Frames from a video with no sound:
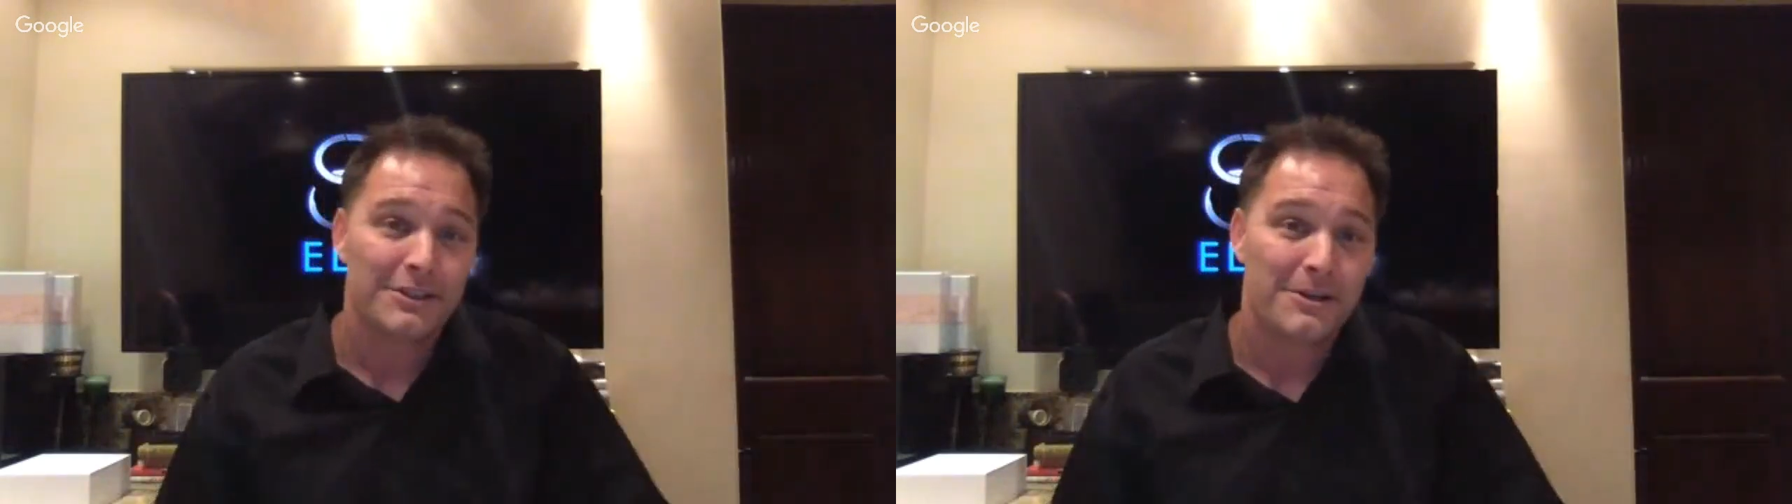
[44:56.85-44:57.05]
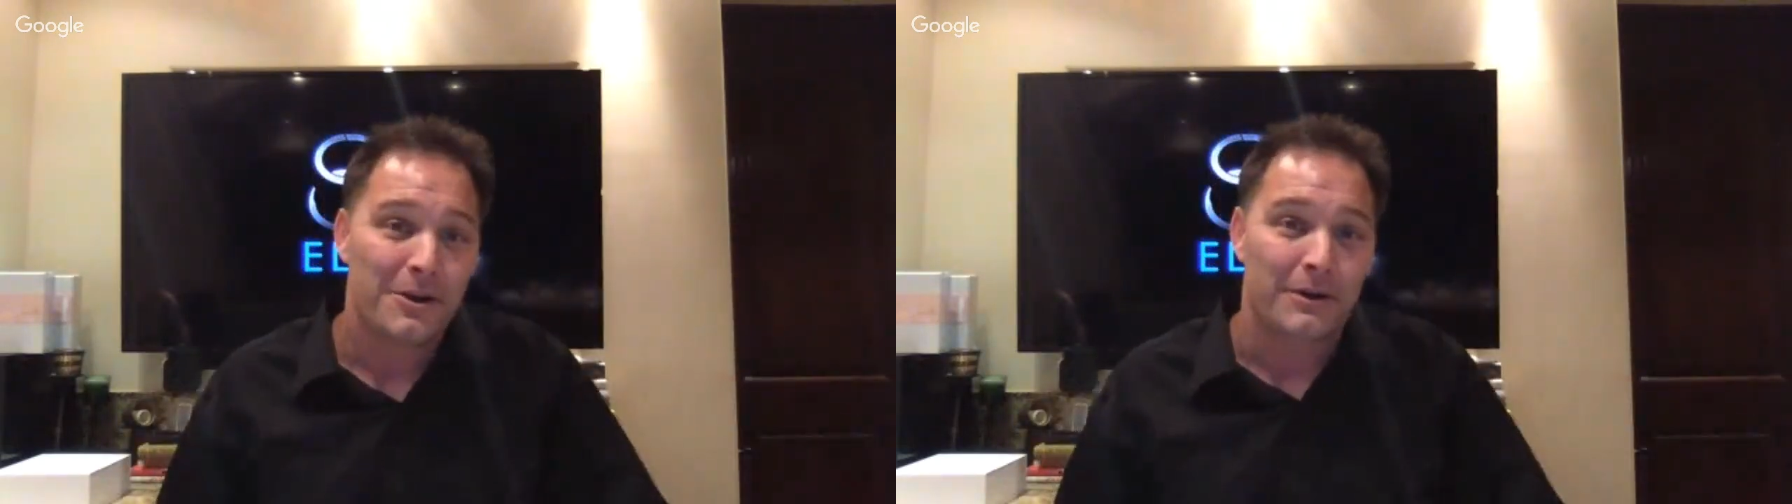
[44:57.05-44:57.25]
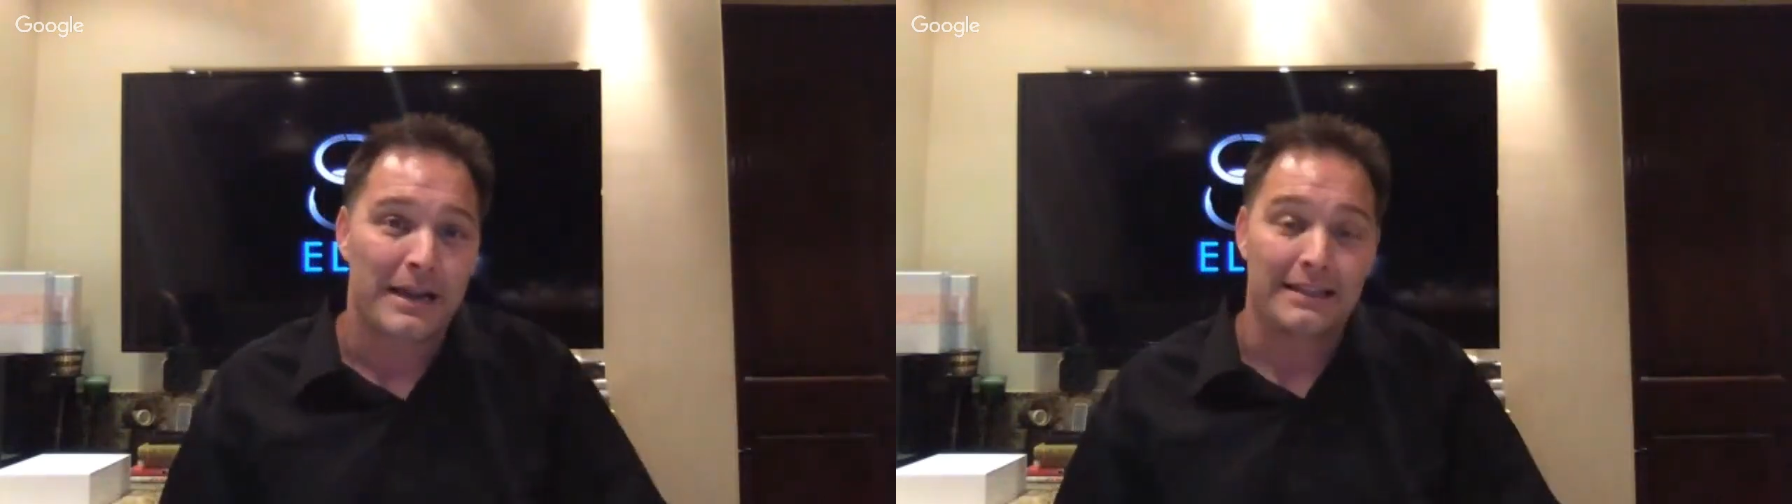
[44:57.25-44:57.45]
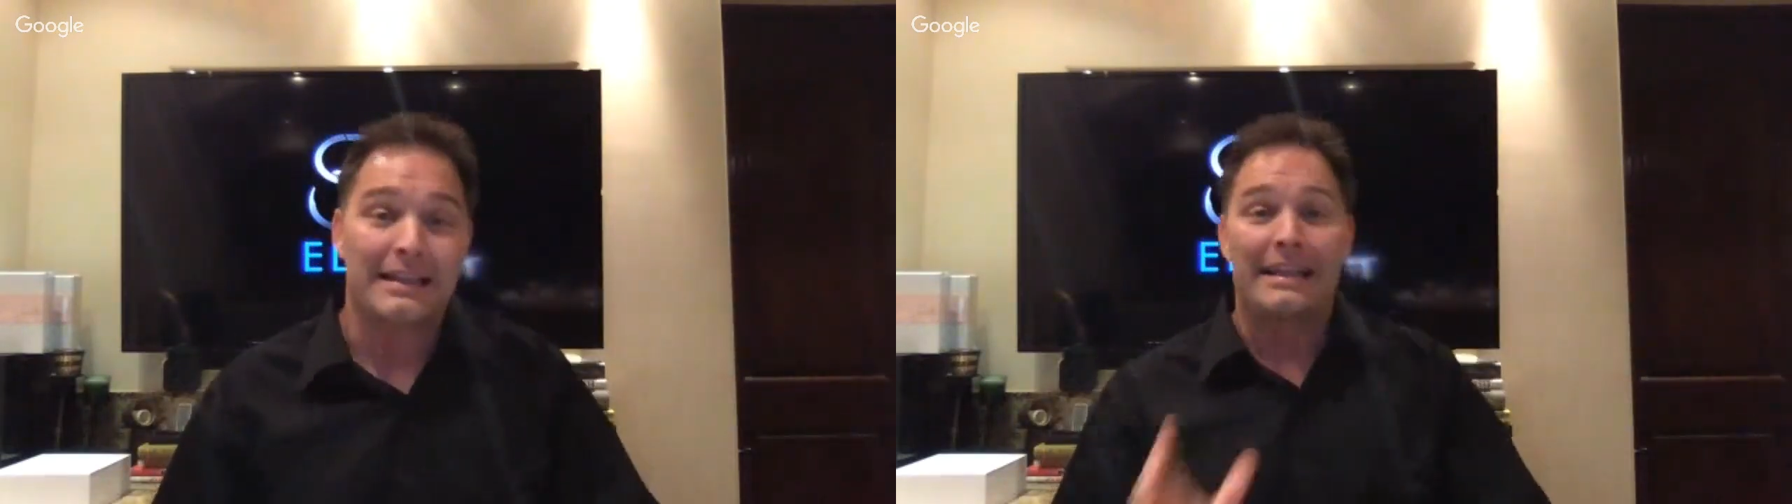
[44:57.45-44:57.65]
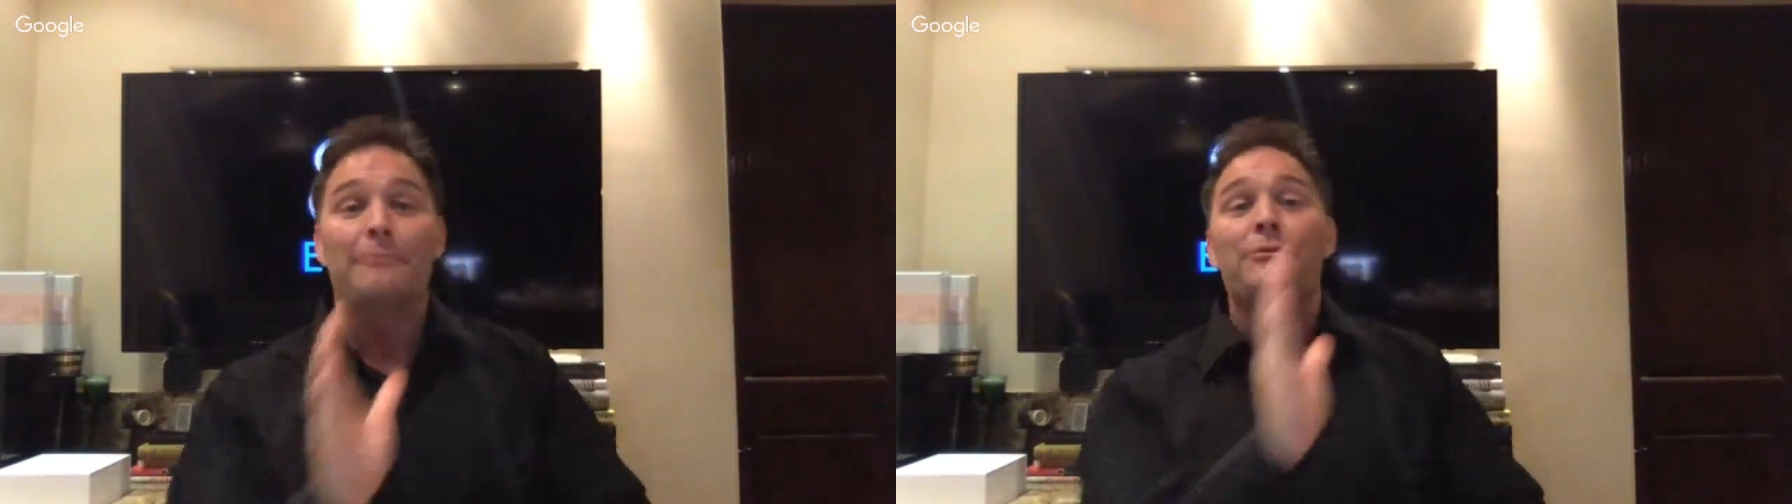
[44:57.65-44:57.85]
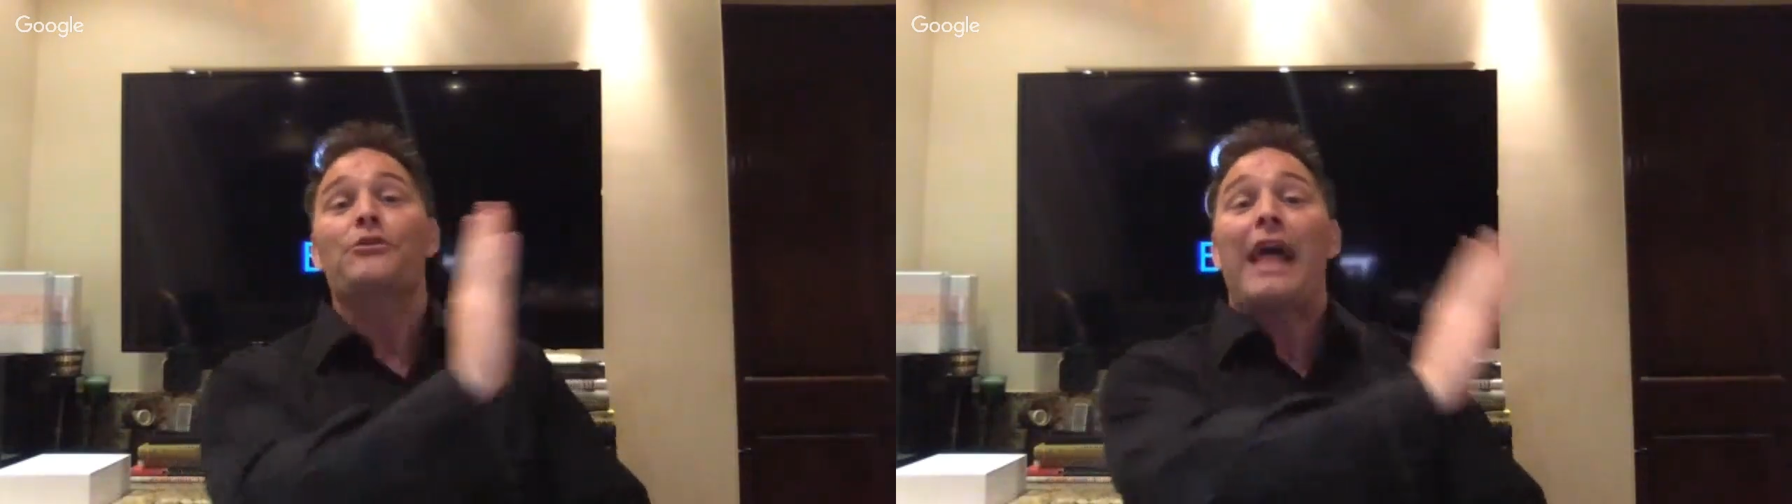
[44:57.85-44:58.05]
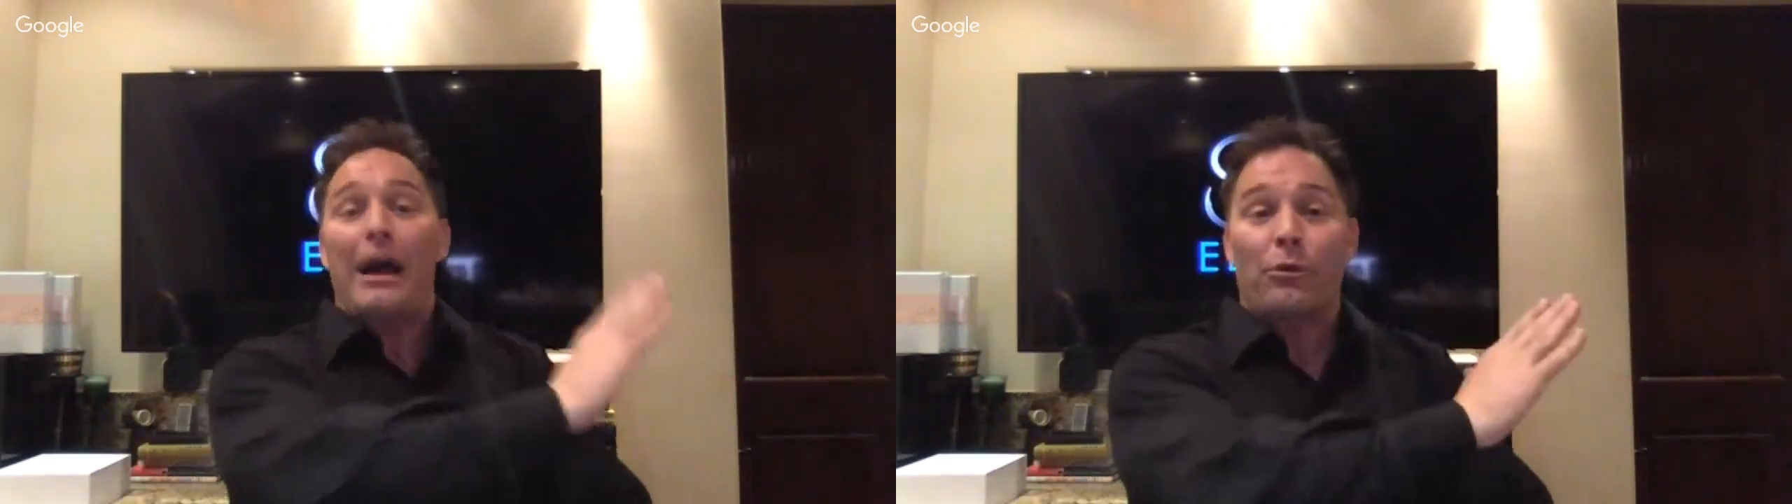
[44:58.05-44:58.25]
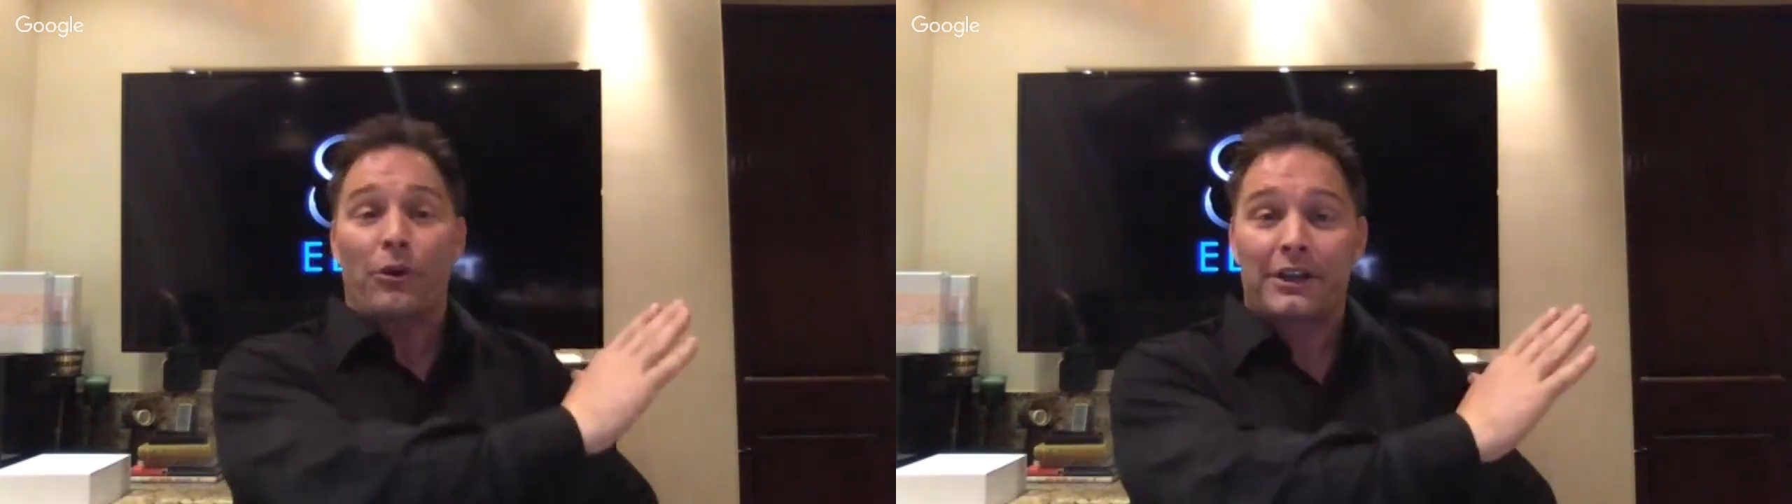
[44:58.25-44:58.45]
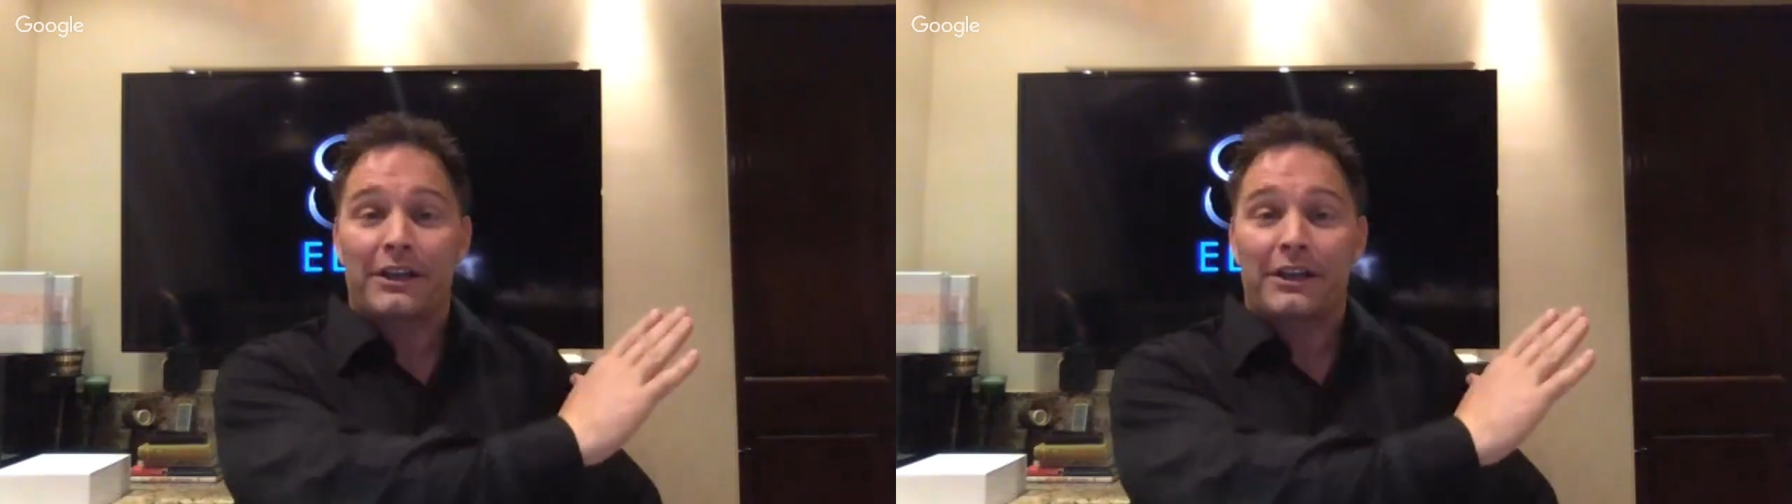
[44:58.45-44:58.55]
Okay, and let them do that work.